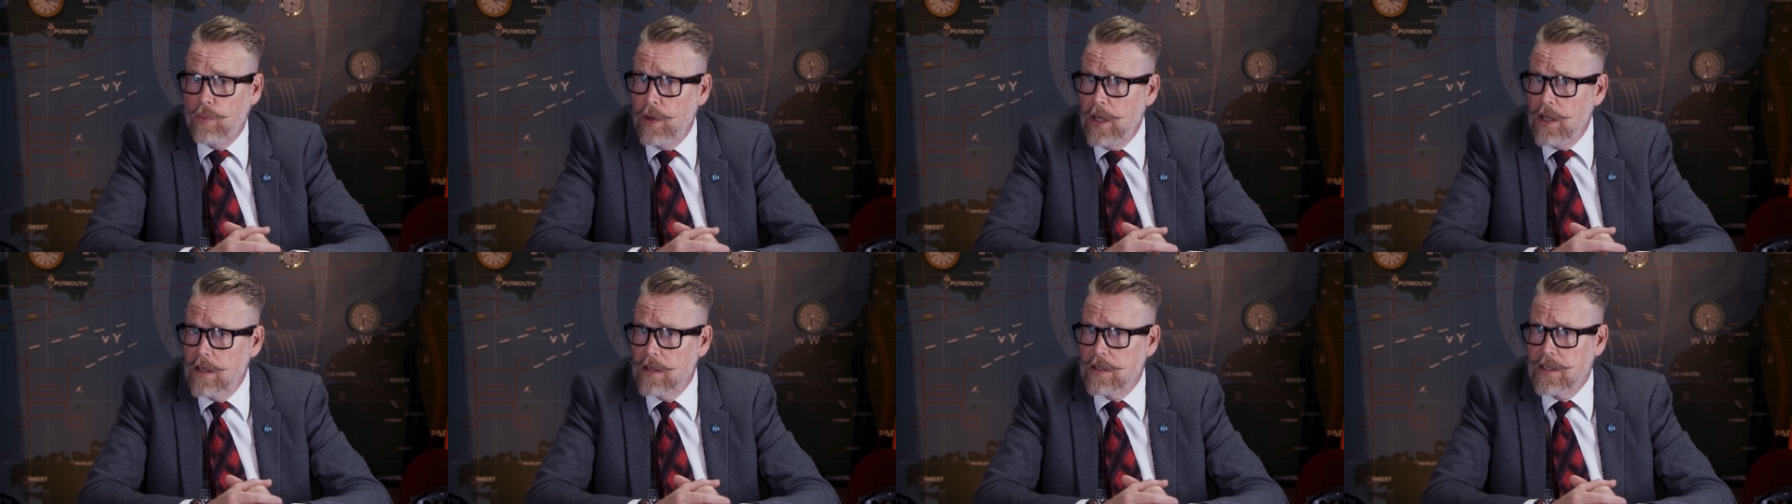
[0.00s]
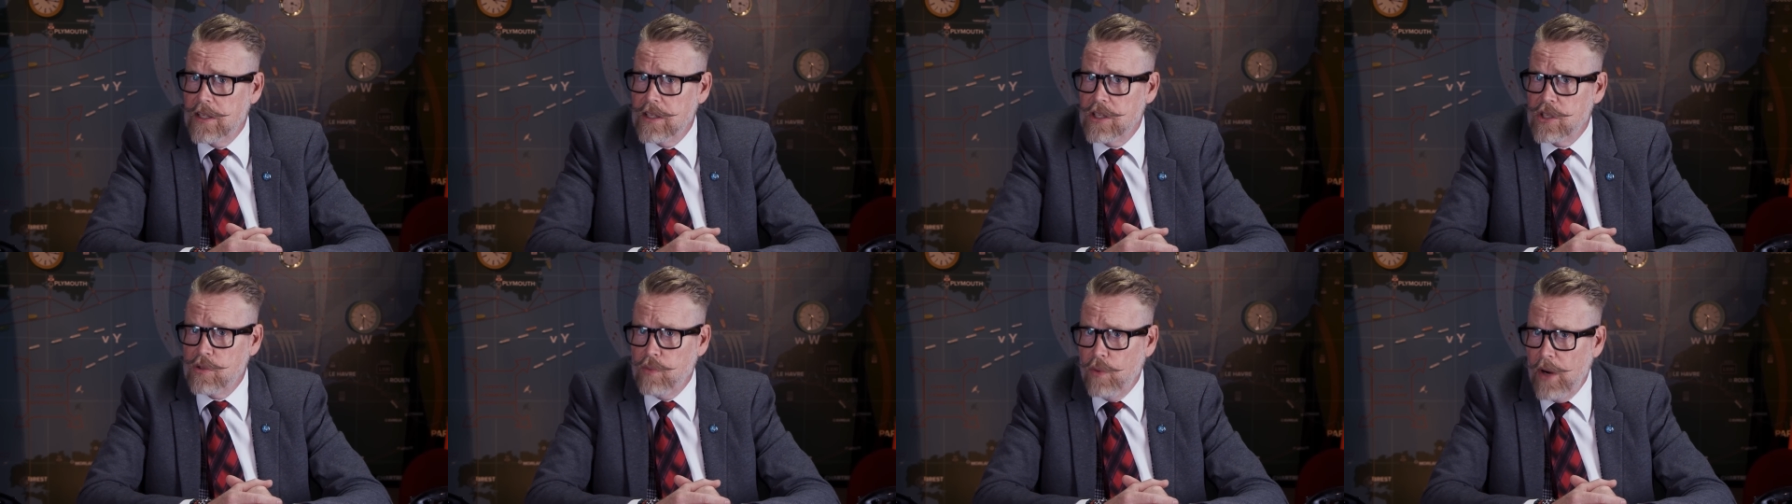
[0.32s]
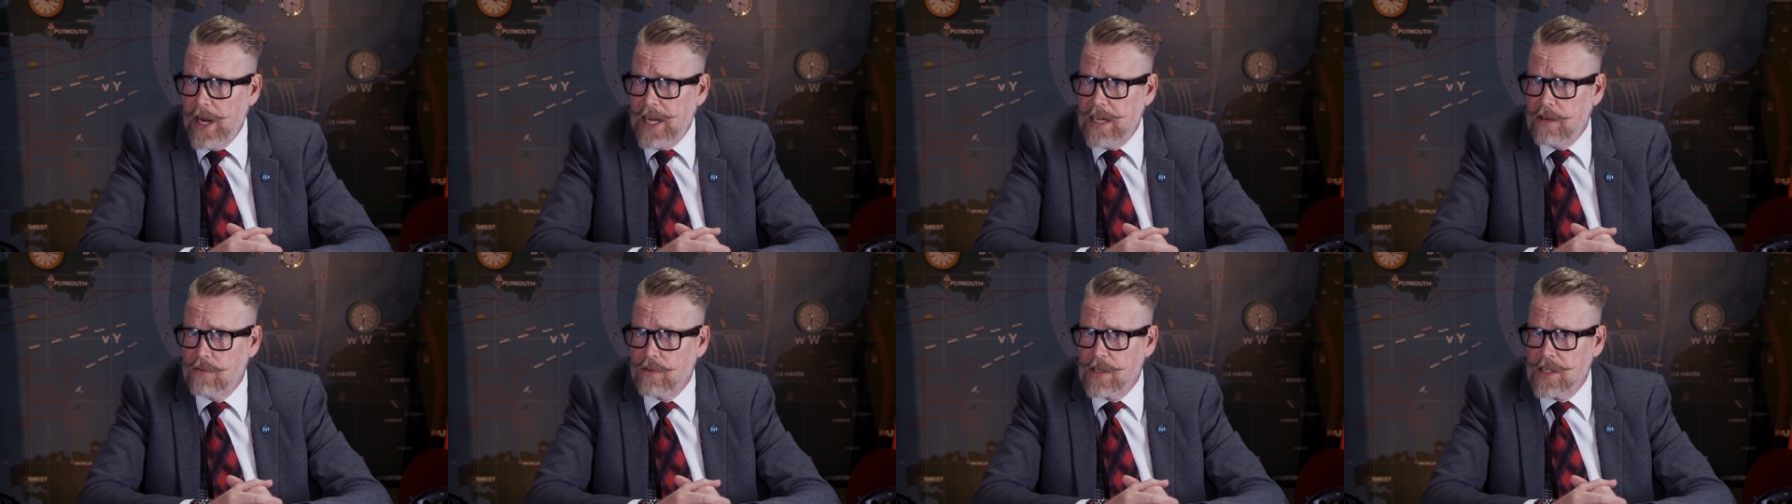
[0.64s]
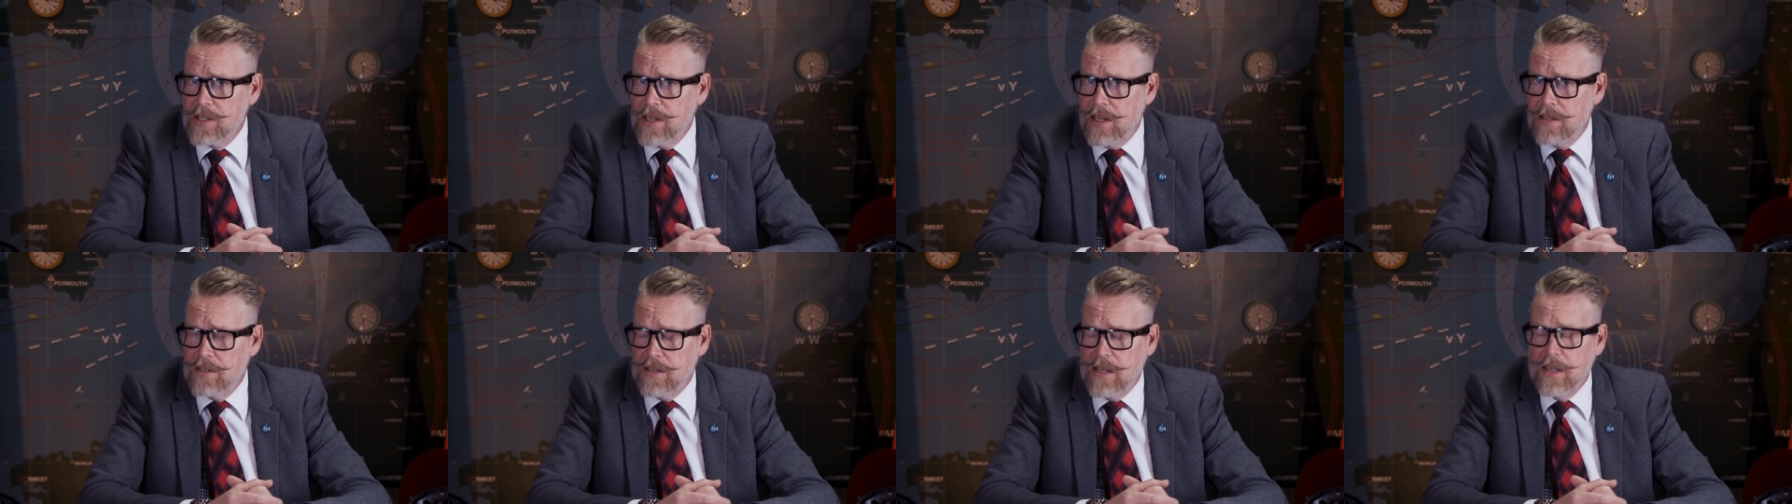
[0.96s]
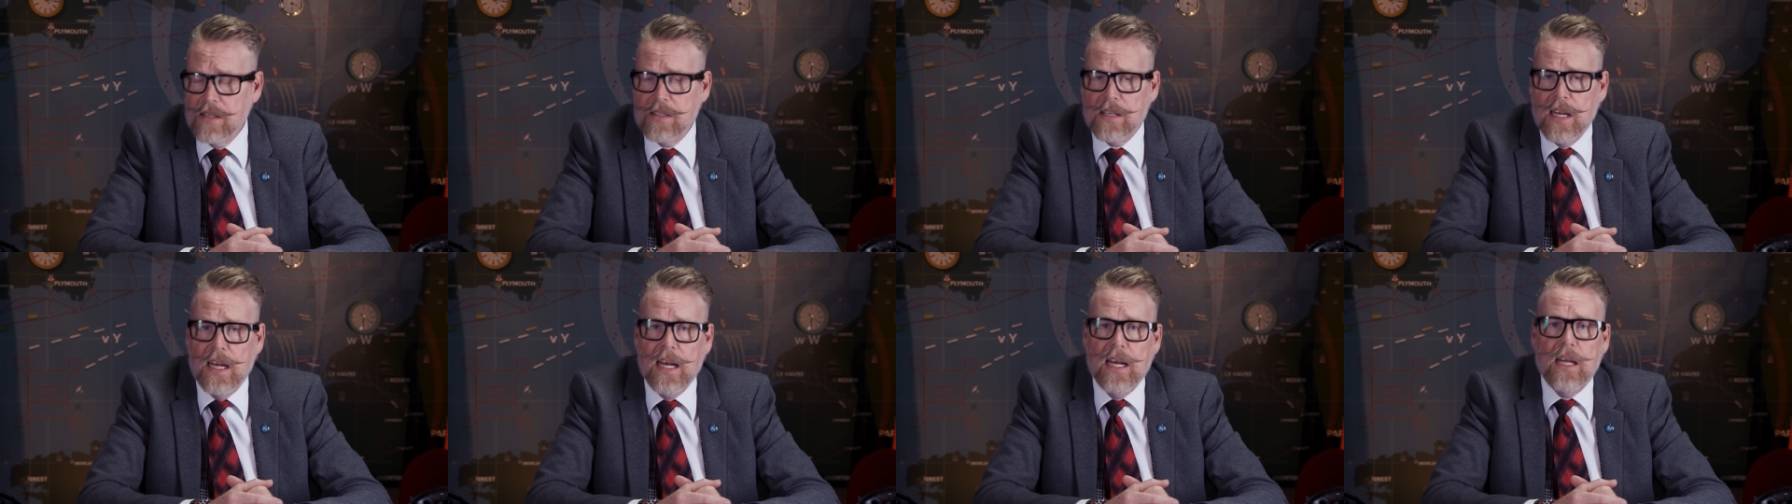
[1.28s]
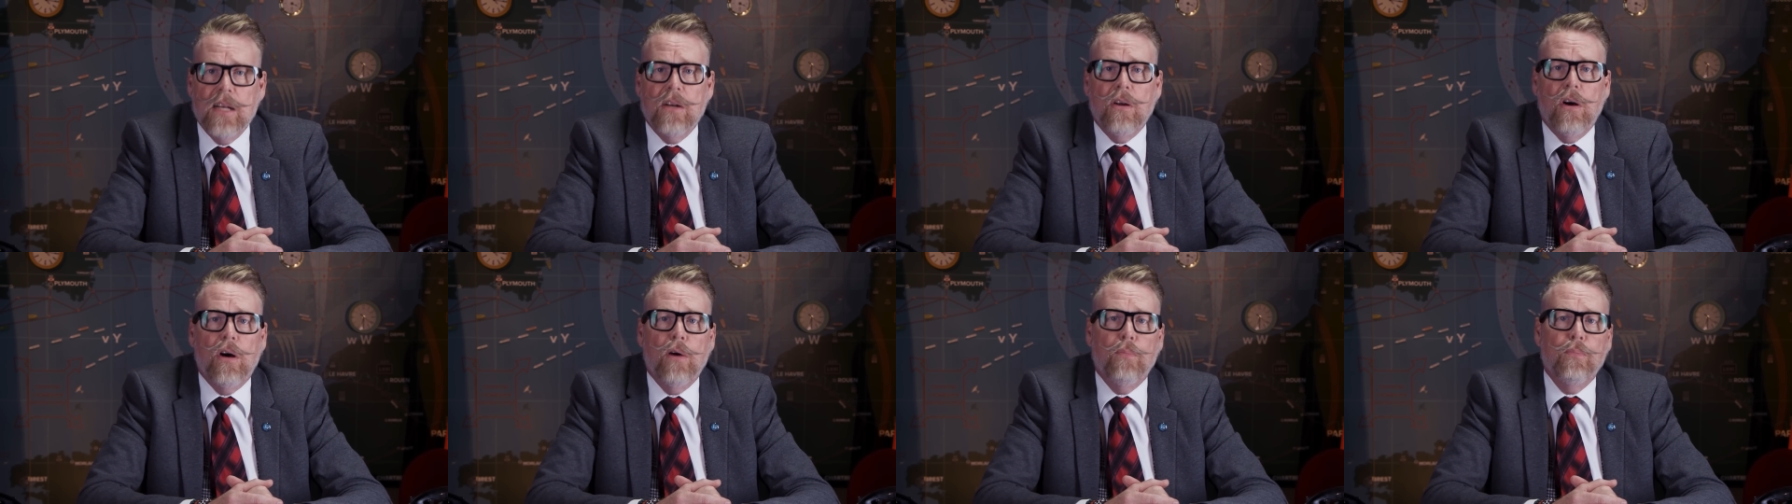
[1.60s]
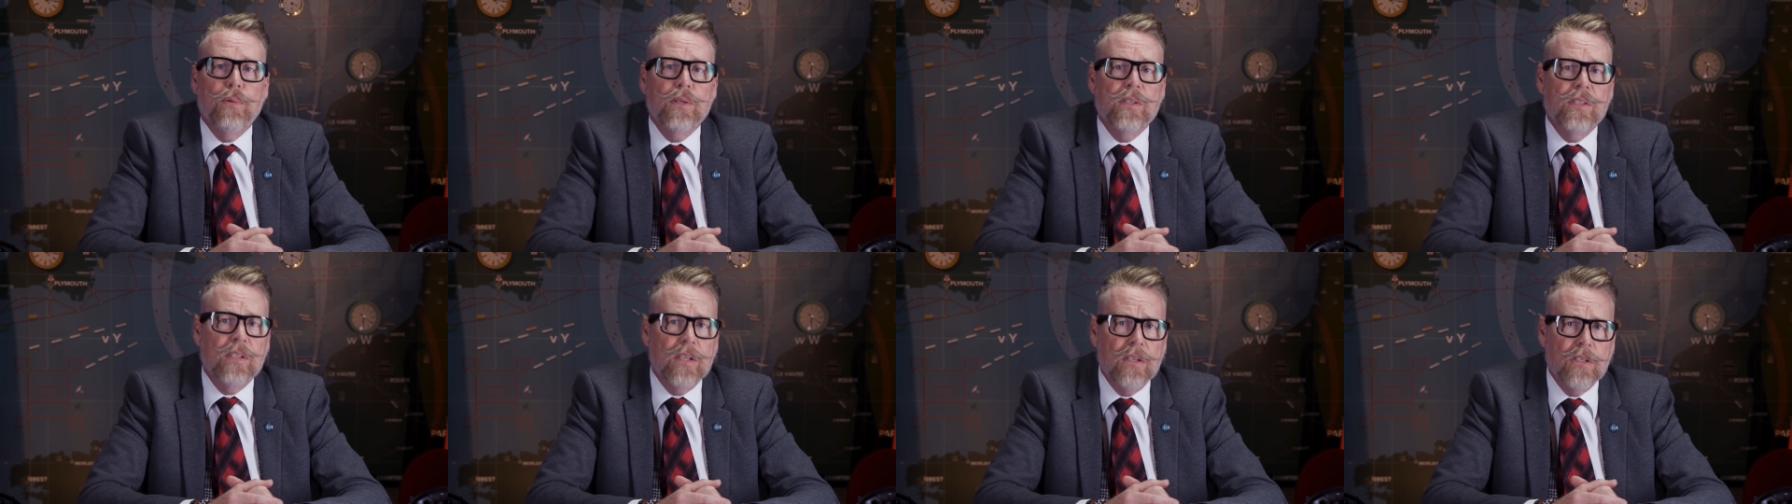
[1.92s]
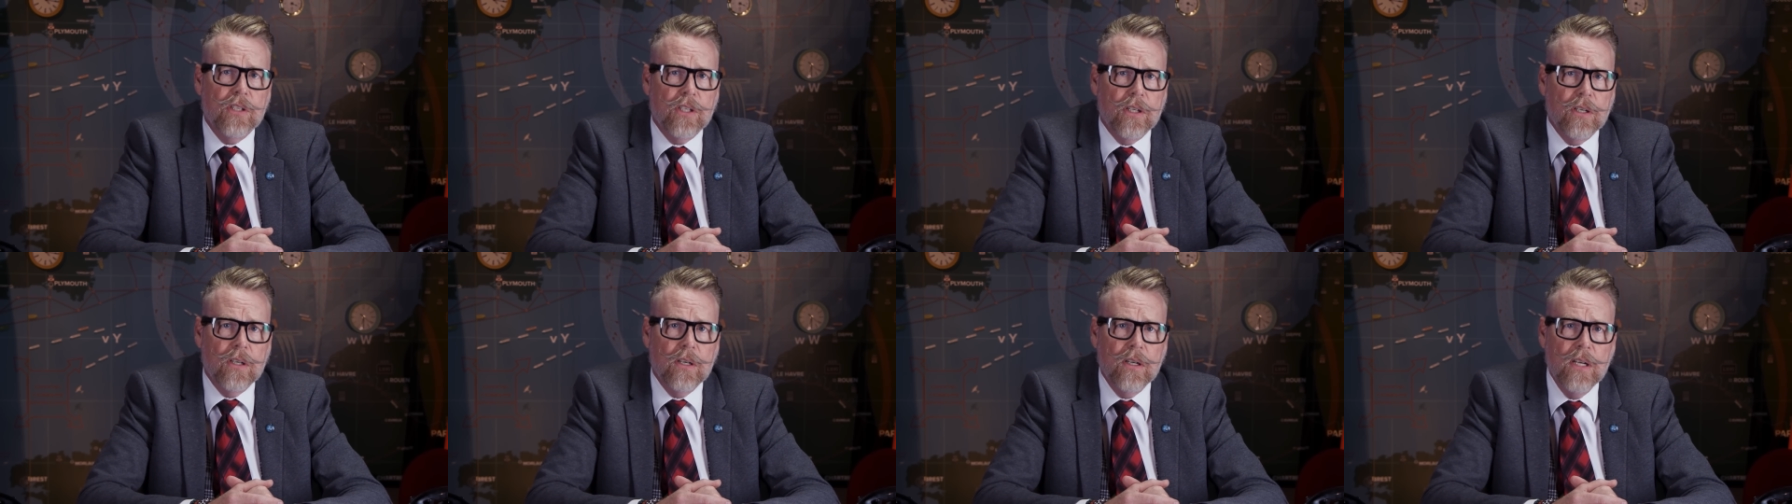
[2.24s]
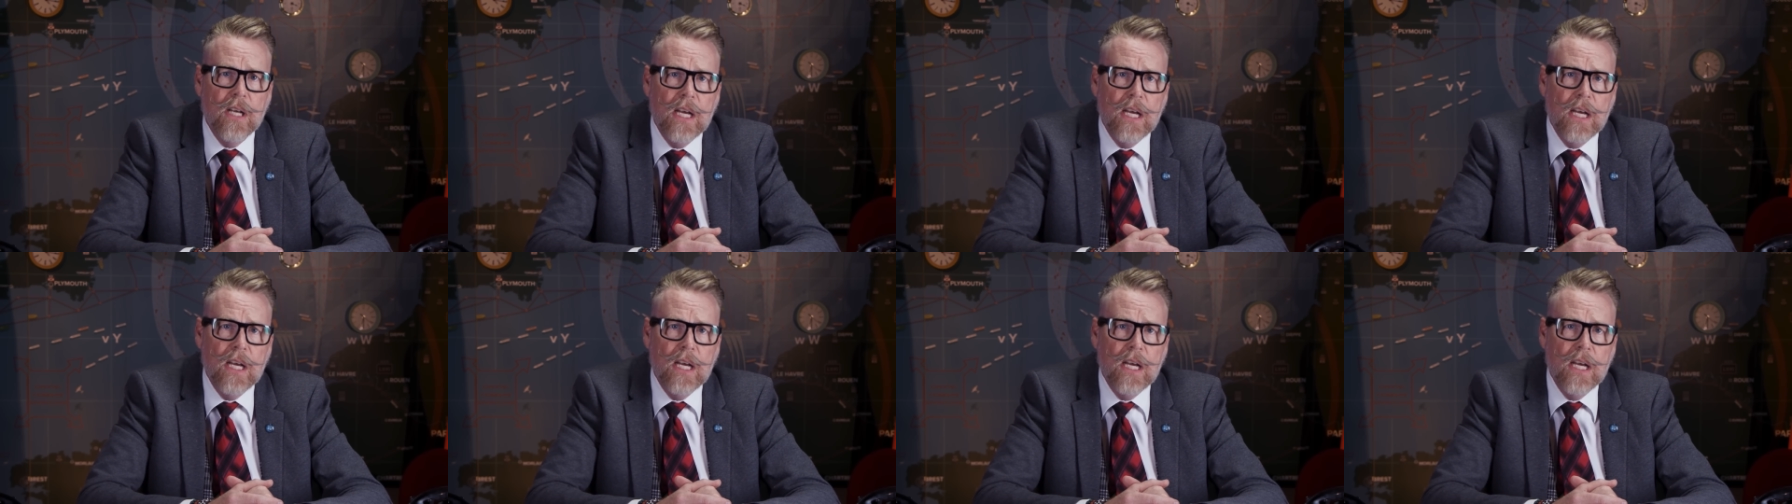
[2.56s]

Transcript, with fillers: will dissuade resistance and opposition.